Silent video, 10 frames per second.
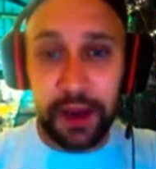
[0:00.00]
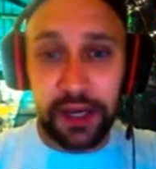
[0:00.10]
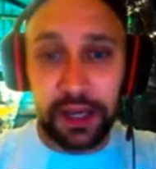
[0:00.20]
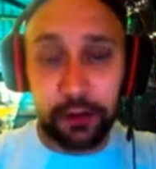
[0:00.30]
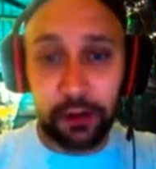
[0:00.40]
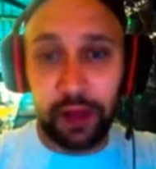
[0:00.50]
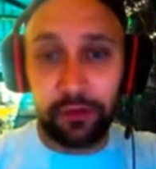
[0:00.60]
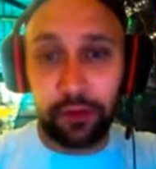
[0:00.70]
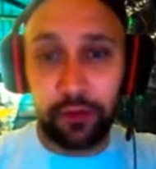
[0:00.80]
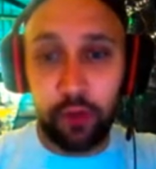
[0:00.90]
gear
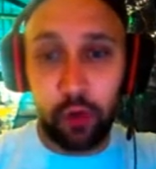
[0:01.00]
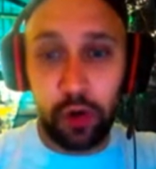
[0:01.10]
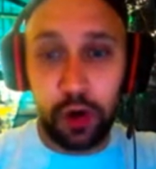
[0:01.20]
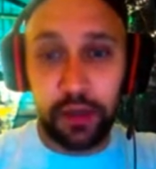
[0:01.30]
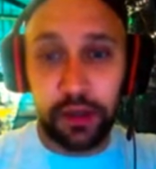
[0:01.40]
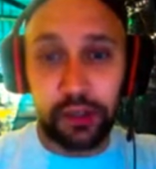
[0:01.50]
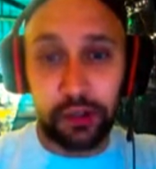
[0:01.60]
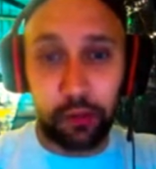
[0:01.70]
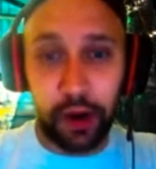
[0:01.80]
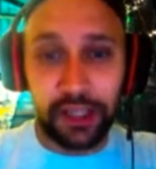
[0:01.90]
level for the Doom
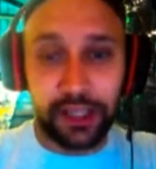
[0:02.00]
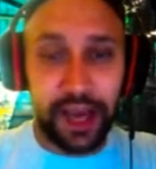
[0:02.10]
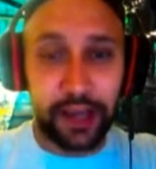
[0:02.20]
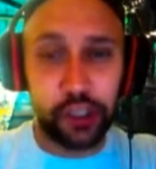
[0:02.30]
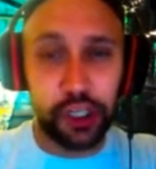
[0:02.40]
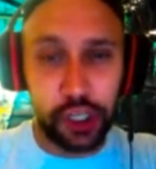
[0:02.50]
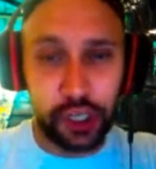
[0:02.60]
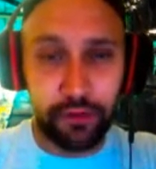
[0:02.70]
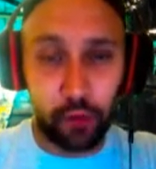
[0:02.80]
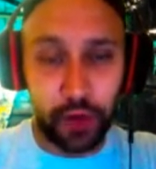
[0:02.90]
raids is actually
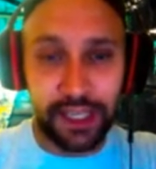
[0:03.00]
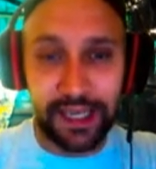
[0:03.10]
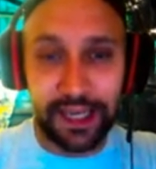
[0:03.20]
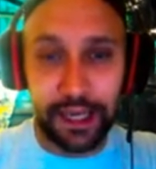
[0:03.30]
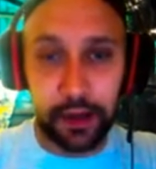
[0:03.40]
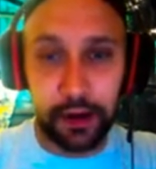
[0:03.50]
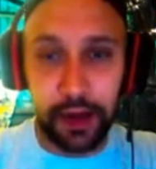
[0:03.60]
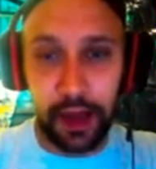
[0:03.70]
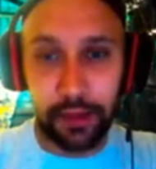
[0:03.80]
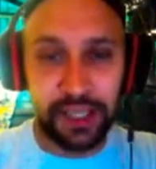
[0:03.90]

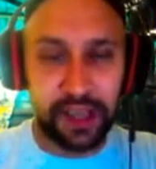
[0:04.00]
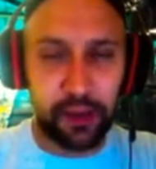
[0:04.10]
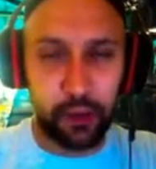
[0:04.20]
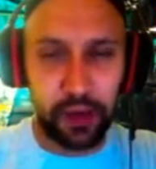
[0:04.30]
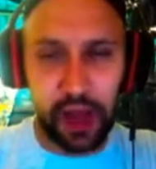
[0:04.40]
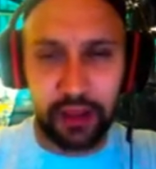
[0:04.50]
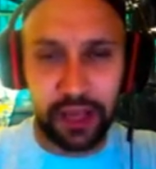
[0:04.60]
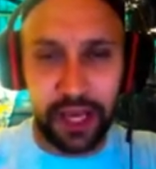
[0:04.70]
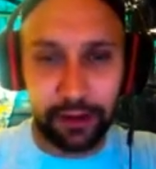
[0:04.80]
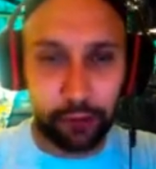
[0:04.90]
G14, is I think what a lot of the
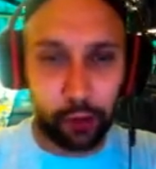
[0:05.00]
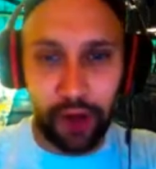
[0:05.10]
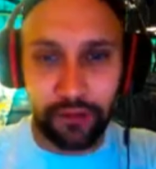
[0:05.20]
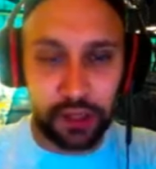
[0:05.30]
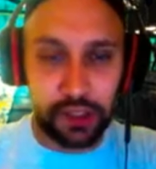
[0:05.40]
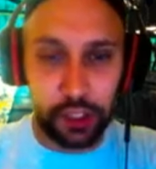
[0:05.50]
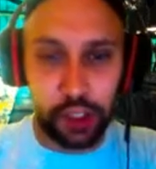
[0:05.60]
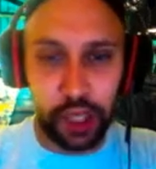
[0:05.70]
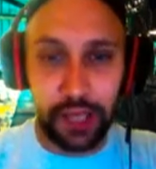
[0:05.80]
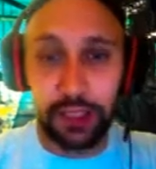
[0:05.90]
infographics
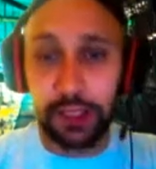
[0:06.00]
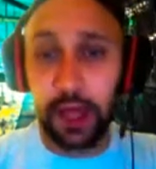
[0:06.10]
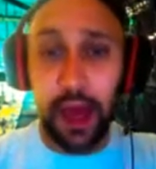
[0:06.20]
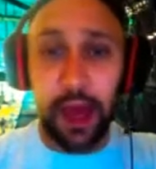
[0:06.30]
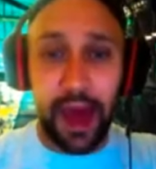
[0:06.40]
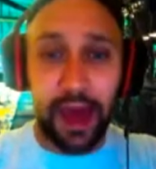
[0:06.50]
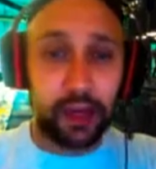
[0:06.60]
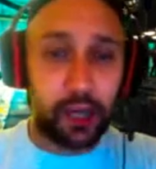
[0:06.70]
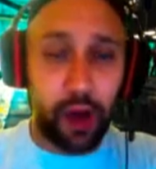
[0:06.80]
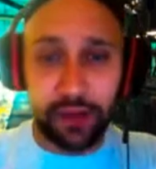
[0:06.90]
suggest. And,
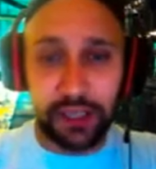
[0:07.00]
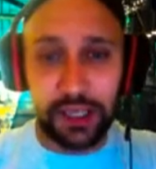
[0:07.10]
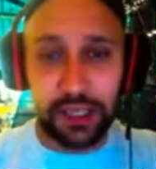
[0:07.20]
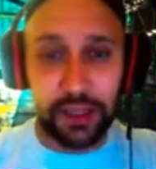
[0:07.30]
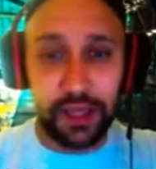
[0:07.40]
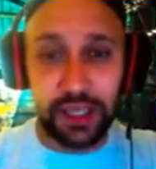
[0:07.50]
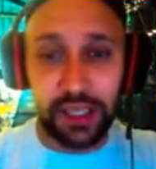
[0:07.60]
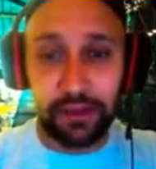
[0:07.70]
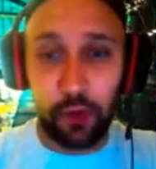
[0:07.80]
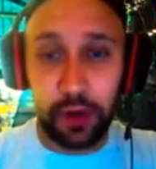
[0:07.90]
obviously some of the
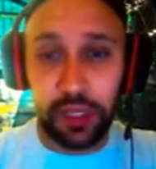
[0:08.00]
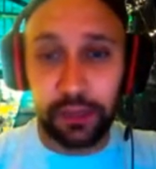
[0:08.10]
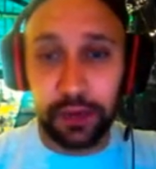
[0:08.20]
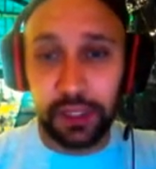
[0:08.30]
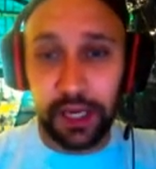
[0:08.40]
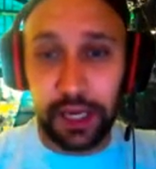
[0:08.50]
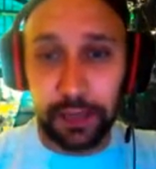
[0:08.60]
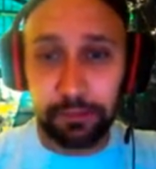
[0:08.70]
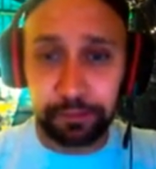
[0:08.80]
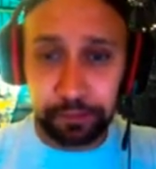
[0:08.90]
T4 is built in,
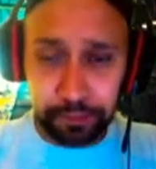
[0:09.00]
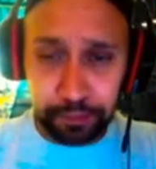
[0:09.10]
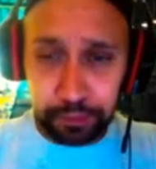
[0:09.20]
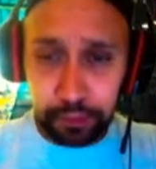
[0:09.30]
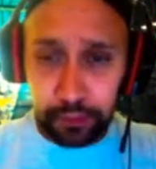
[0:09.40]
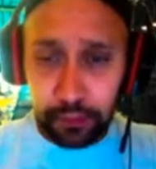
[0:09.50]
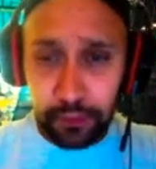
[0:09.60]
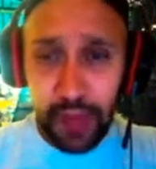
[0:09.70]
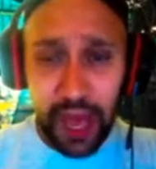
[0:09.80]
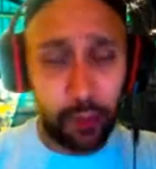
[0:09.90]

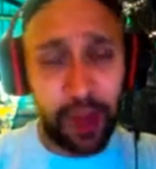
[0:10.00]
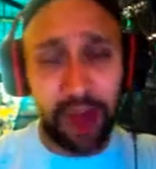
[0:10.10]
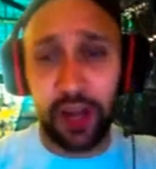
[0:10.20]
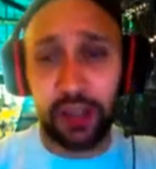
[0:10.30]
and we have not done